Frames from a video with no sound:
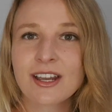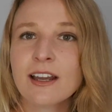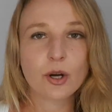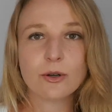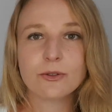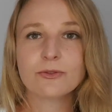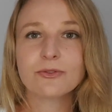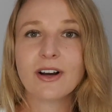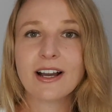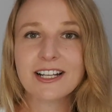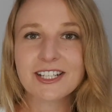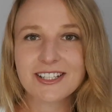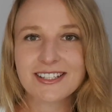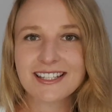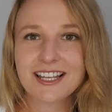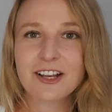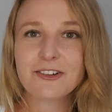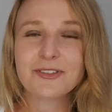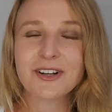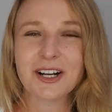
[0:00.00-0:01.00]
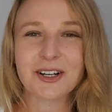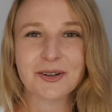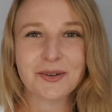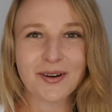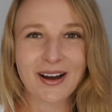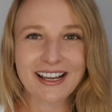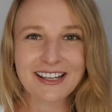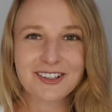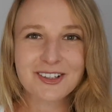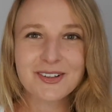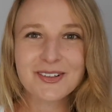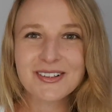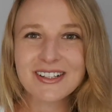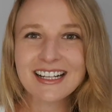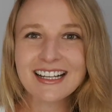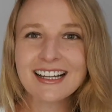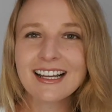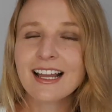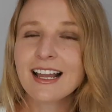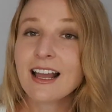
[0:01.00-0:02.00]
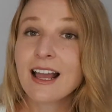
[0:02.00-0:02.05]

Go and find yourself a quiet corner,